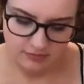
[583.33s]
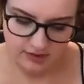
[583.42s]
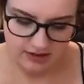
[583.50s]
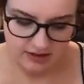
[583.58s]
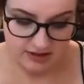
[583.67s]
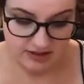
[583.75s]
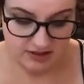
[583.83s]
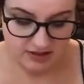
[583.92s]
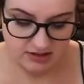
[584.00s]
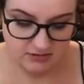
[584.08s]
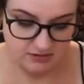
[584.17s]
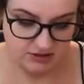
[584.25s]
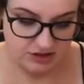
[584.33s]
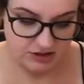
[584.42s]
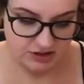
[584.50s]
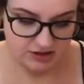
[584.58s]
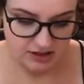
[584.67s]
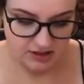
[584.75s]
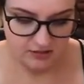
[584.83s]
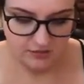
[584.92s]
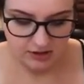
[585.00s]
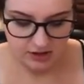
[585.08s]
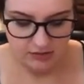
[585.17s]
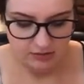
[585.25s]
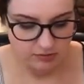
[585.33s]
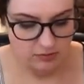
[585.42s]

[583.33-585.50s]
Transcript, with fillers: Unless it's just like a really,